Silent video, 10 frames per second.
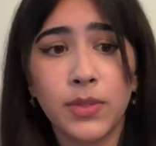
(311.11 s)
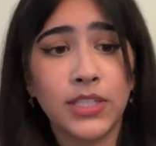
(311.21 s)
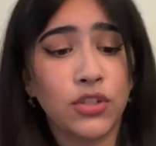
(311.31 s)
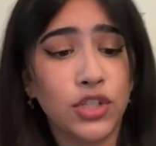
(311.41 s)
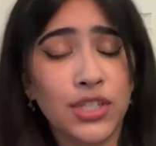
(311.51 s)

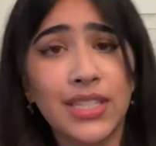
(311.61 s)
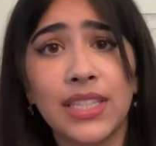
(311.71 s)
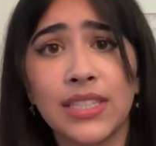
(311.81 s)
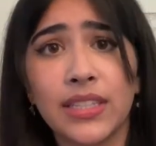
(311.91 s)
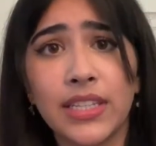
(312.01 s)
because they're just seeing
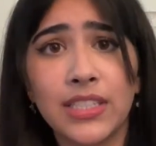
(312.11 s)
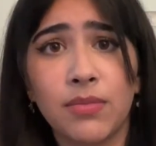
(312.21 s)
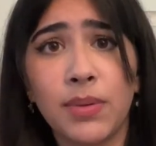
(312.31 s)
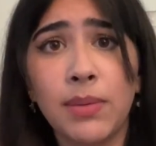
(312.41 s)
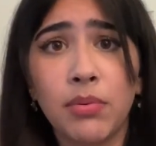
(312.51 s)
this list
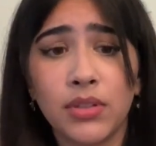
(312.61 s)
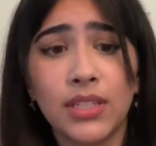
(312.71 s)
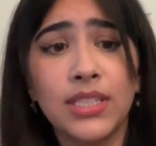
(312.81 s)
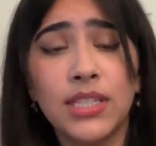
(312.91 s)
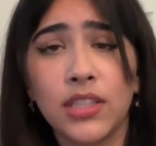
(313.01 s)
of people and
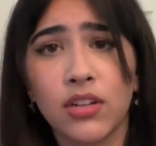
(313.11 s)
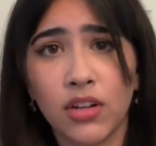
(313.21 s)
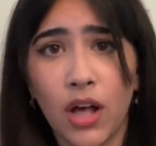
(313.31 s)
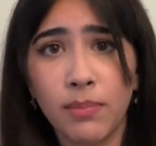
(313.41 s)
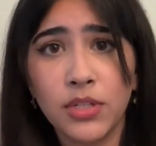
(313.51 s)
listing their
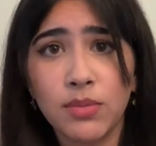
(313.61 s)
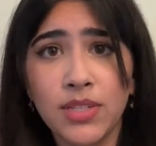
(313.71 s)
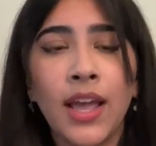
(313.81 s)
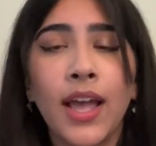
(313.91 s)
accomplishments.